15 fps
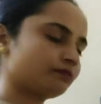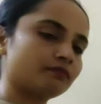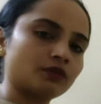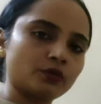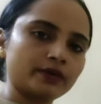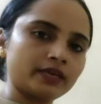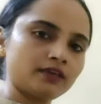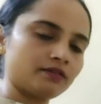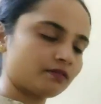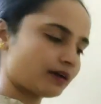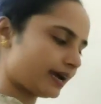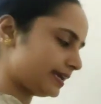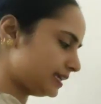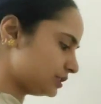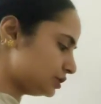okay,
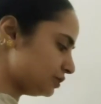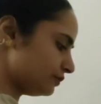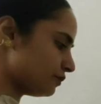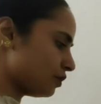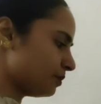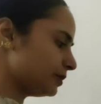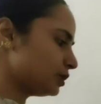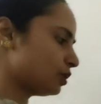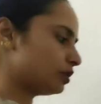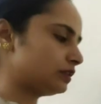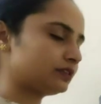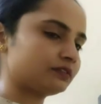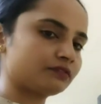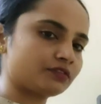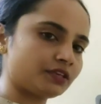ing form in all
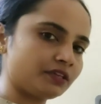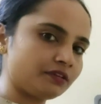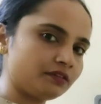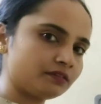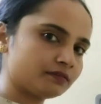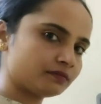the three